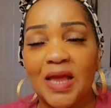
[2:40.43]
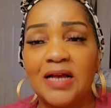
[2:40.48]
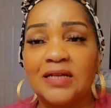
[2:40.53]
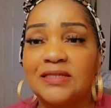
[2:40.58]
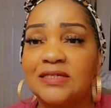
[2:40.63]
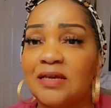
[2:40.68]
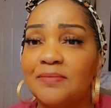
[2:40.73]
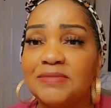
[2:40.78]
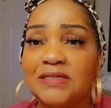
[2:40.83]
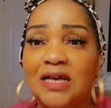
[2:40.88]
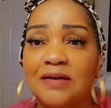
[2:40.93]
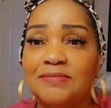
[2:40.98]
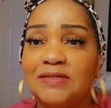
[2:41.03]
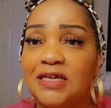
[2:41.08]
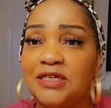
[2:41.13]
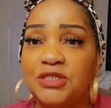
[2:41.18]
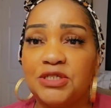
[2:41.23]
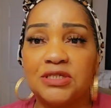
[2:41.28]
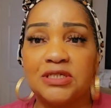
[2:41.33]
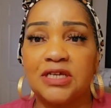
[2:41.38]
And sometimes
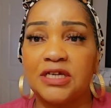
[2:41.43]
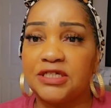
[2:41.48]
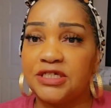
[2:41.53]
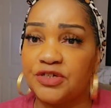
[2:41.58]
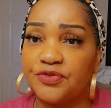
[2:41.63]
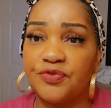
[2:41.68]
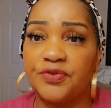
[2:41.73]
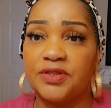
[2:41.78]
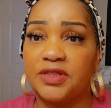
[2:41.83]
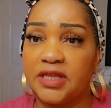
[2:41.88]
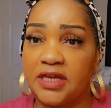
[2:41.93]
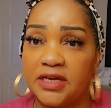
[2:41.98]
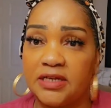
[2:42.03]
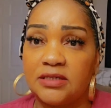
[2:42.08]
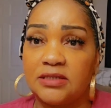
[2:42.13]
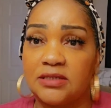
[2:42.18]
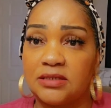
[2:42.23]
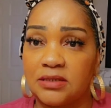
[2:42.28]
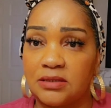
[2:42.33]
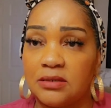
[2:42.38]
they just get different
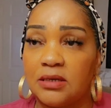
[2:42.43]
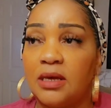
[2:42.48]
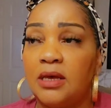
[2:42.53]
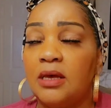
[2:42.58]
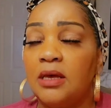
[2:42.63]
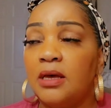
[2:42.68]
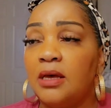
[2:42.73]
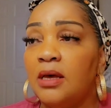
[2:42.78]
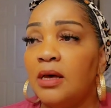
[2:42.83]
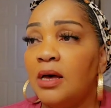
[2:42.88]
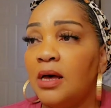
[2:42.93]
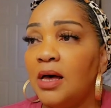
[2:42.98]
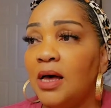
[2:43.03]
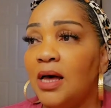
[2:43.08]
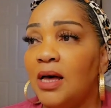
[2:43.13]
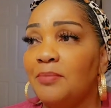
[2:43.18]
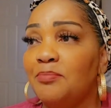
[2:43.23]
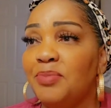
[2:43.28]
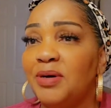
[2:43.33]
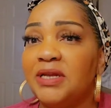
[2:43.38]
things.
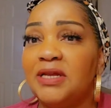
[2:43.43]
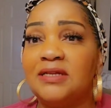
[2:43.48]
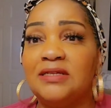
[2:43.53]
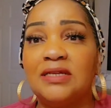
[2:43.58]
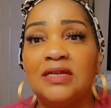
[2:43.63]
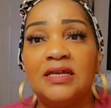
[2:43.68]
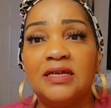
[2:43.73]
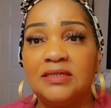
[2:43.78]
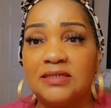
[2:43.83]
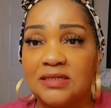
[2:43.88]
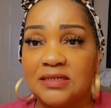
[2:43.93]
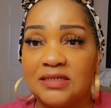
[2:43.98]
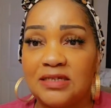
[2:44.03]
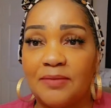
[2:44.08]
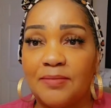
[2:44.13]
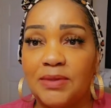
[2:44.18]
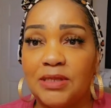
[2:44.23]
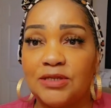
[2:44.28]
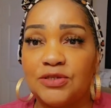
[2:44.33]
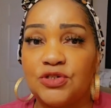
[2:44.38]
Um, but it is a
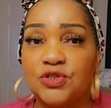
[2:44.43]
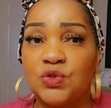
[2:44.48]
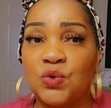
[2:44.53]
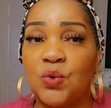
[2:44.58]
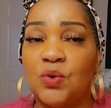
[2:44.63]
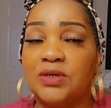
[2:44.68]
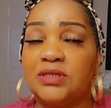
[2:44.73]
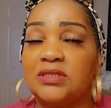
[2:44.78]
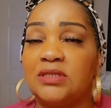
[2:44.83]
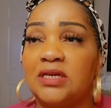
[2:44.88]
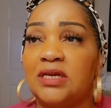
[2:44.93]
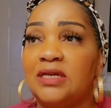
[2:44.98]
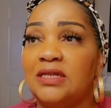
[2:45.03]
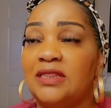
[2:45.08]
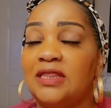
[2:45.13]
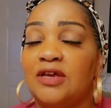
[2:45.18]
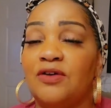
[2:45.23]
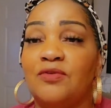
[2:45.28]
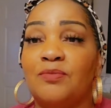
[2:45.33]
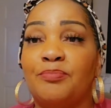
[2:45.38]
similar store.
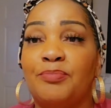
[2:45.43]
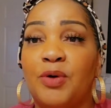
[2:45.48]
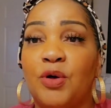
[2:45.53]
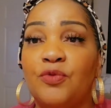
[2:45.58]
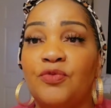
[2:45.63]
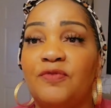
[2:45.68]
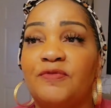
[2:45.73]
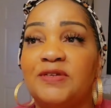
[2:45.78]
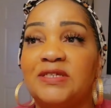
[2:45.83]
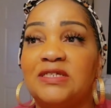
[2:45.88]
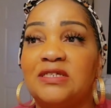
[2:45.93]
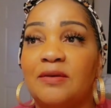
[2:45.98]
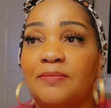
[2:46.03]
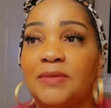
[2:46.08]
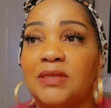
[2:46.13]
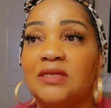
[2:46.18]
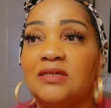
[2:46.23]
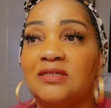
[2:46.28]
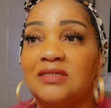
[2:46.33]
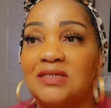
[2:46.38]
They're both of a
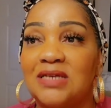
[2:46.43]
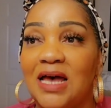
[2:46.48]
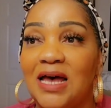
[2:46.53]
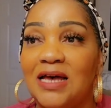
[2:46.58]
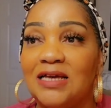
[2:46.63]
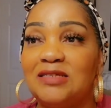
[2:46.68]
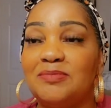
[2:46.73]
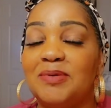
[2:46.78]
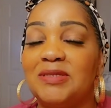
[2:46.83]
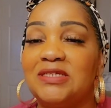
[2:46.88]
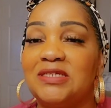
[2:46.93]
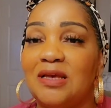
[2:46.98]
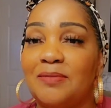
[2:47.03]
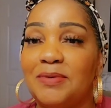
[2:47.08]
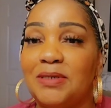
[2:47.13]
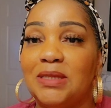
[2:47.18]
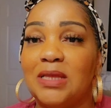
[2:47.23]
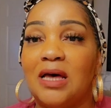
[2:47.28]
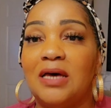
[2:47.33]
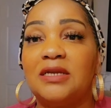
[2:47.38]
similar size, but
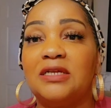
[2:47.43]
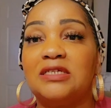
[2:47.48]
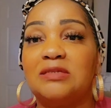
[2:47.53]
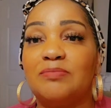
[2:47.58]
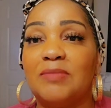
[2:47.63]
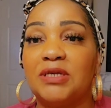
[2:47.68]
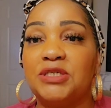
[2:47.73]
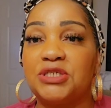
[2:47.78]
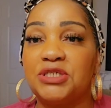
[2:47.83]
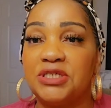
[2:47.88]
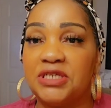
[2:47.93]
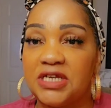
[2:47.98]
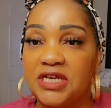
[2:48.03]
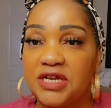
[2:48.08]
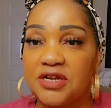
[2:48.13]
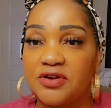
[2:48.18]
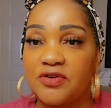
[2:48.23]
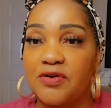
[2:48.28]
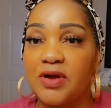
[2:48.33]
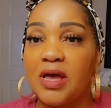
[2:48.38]
Zebulon is much
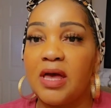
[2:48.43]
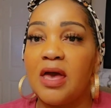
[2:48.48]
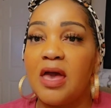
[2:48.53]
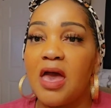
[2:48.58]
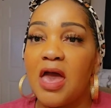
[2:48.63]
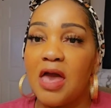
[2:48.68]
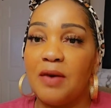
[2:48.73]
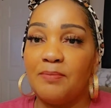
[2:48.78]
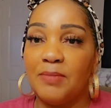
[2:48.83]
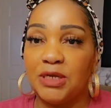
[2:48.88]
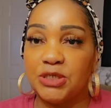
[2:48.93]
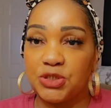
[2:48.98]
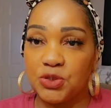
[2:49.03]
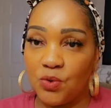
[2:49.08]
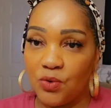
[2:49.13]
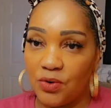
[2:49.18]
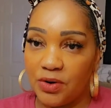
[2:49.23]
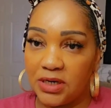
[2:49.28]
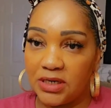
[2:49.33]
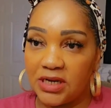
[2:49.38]
neater and much
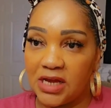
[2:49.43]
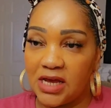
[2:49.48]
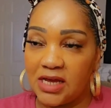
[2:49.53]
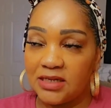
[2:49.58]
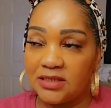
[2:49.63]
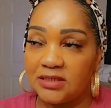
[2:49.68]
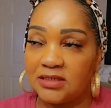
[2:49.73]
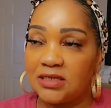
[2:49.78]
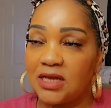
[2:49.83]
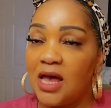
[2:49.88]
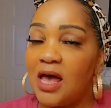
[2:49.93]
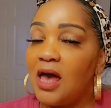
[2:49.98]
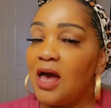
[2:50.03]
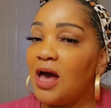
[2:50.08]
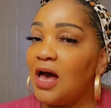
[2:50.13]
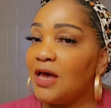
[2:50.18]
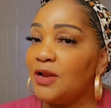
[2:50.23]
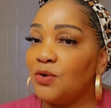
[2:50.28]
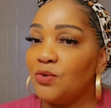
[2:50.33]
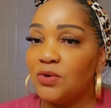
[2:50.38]
organized.
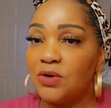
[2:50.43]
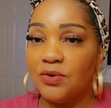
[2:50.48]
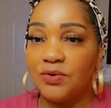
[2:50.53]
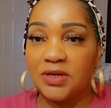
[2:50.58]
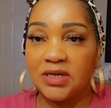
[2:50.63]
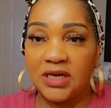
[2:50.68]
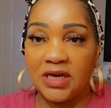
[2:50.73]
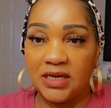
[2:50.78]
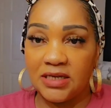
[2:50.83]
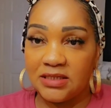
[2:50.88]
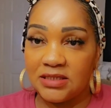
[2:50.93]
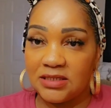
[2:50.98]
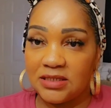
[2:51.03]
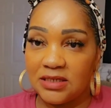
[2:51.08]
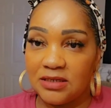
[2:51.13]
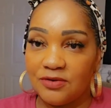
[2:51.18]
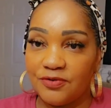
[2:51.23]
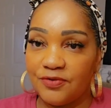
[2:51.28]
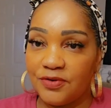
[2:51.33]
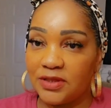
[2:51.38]
I don't go to
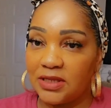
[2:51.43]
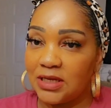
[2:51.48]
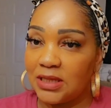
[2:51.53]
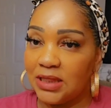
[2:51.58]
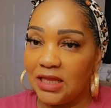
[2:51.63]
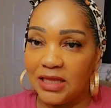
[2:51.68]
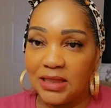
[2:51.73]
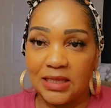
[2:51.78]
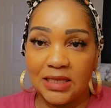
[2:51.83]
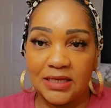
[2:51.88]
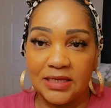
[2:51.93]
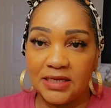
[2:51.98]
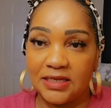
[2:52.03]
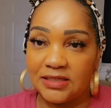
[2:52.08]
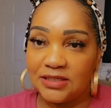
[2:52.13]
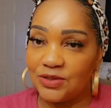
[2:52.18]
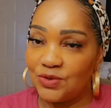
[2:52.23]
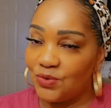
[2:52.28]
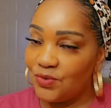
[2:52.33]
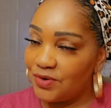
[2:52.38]
Kinston for the
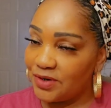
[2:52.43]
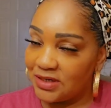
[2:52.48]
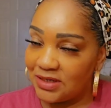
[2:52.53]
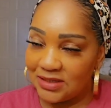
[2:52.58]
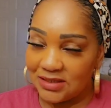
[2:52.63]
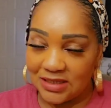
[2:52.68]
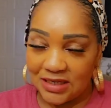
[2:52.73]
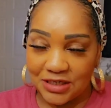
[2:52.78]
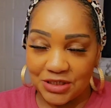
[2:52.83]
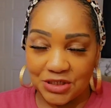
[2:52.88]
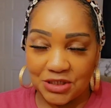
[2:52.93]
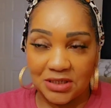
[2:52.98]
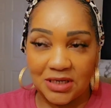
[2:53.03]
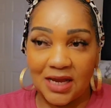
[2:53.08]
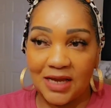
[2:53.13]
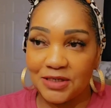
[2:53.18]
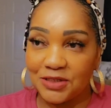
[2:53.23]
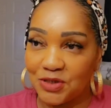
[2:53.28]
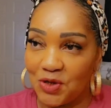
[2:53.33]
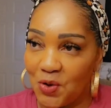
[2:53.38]
cleanliness and organization.
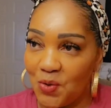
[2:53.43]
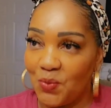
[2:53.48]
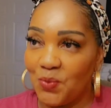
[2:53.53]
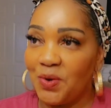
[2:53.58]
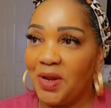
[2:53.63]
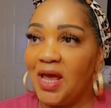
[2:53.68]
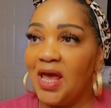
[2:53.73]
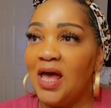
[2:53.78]
I don't.